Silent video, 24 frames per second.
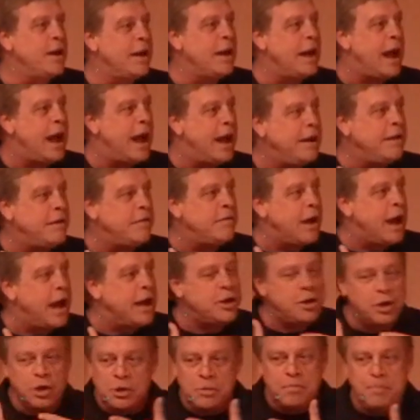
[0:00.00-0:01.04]
and
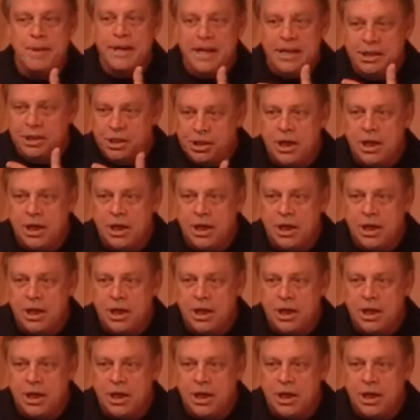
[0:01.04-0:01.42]
I couldn't be